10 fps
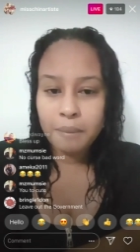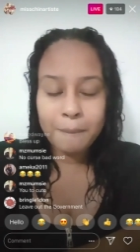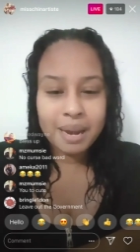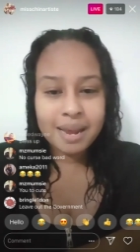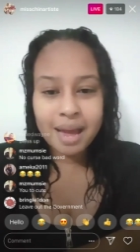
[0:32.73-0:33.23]

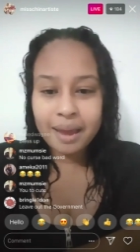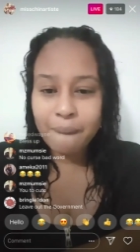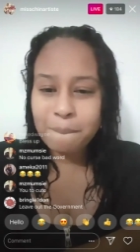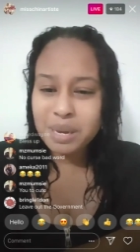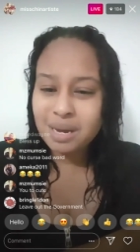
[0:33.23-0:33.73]
belly I
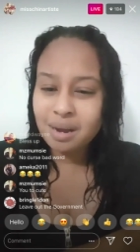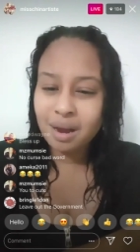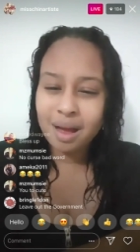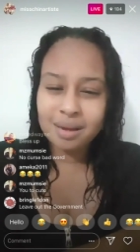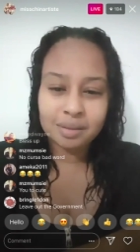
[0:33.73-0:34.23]
get big
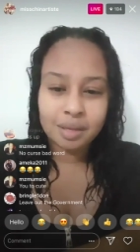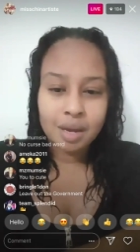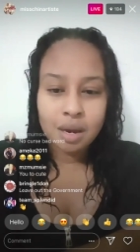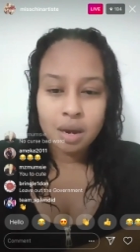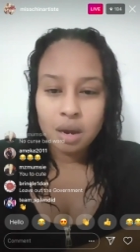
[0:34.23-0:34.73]
and
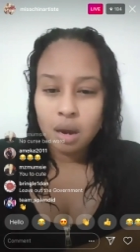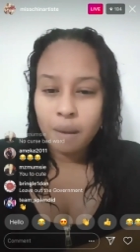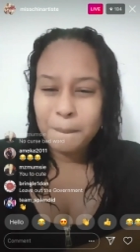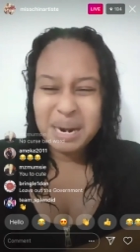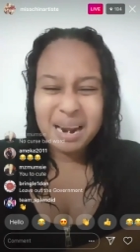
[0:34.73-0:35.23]

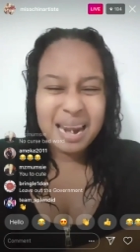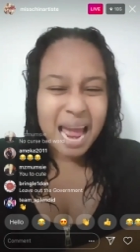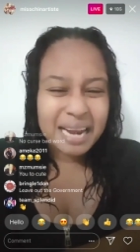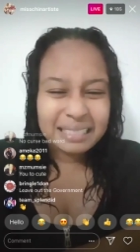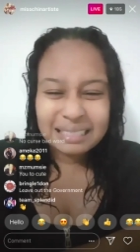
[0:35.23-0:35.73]
men I
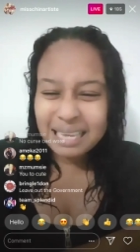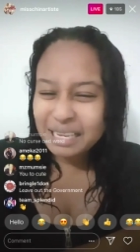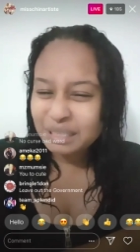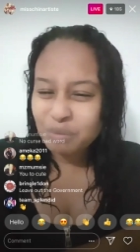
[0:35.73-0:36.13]
like sex,